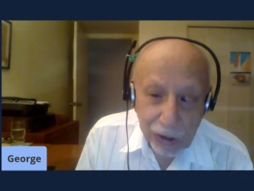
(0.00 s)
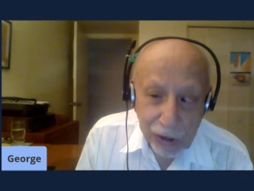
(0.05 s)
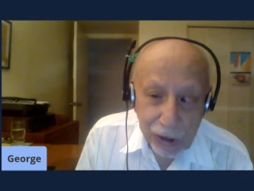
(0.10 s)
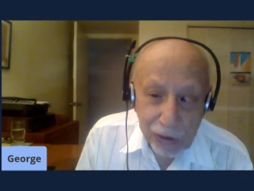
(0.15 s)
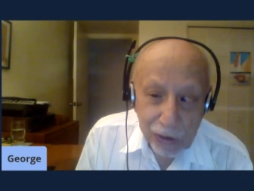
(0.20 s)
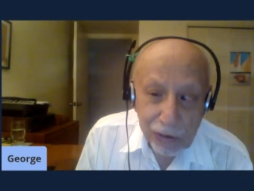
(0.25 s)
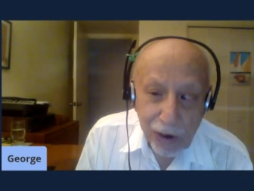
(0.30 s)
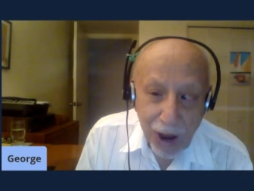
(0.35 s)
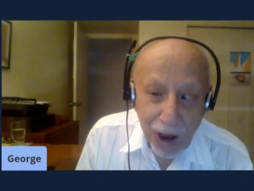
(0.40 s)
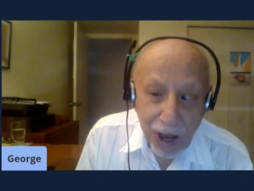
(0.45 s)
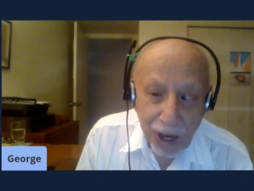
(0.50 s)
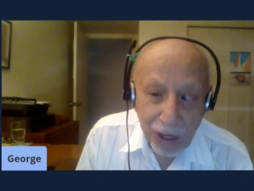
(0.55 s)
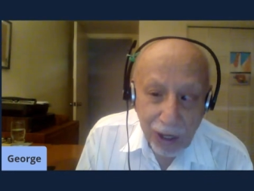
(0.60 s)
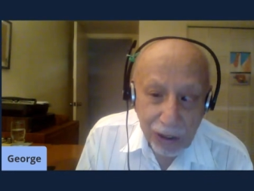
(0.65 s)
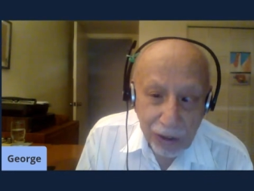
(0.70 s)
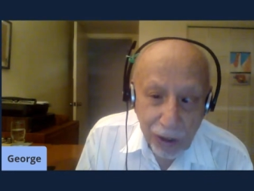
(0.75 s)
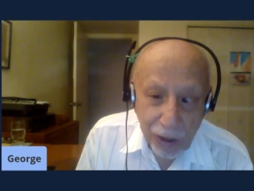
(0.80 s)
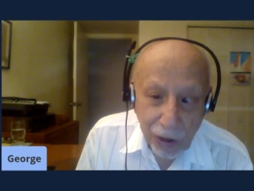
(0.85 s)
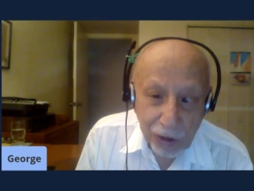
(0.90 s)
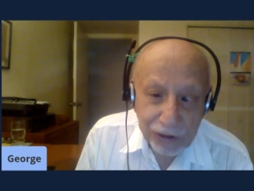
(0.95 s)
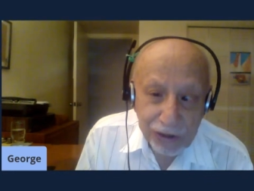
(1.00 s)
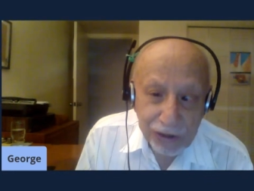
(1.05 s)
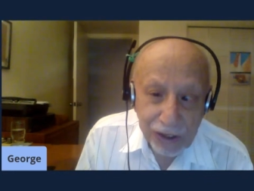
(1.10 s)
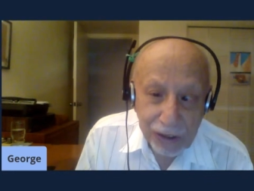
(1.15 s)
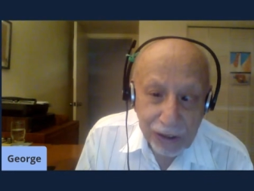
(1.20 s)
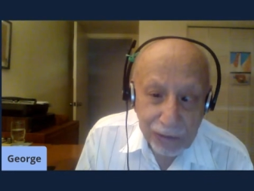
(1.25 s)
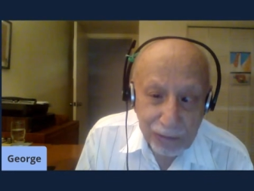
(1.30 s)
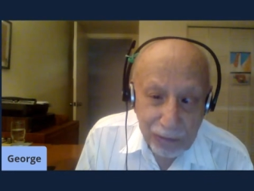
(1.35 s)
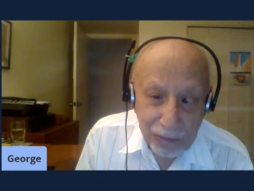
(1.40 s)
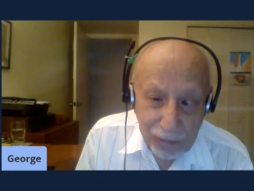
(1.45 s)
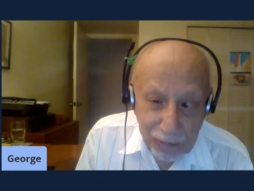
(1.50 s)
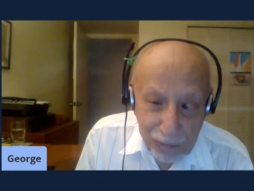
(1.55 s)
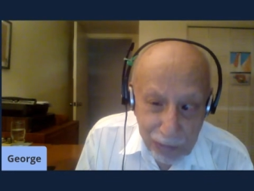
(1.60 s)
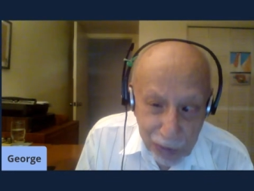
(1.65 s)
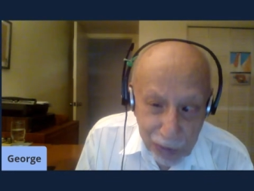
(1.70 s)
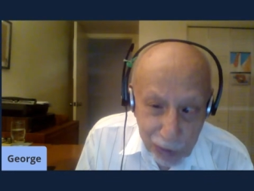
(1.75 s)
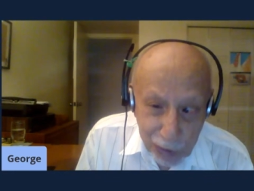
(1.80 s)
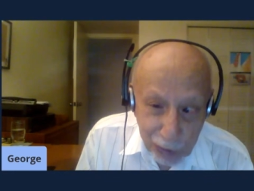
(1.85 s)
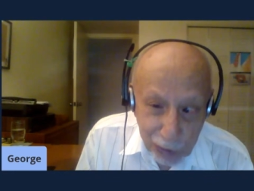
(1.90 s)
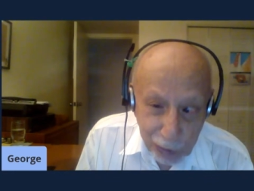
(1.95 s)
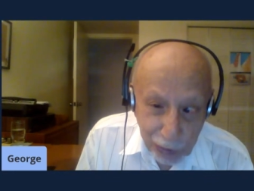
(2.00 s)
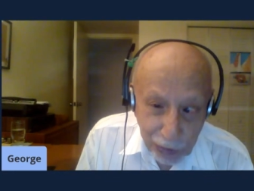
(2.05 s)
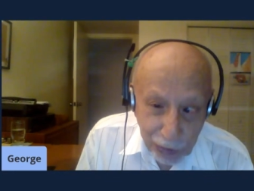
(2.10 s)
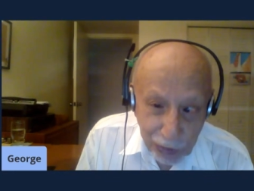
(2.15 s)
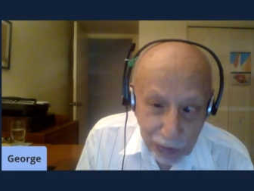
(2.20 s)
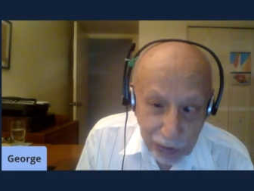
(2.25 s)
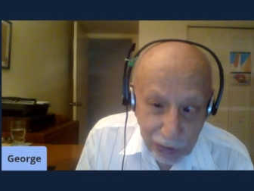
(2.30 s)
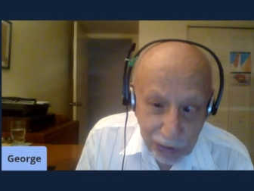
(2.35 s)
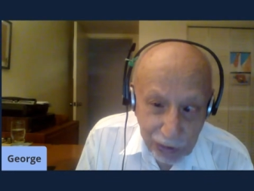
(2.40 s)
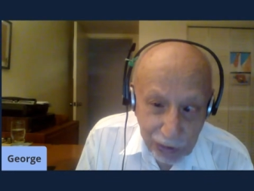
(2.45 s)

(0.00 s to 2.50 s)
You right. are not immune.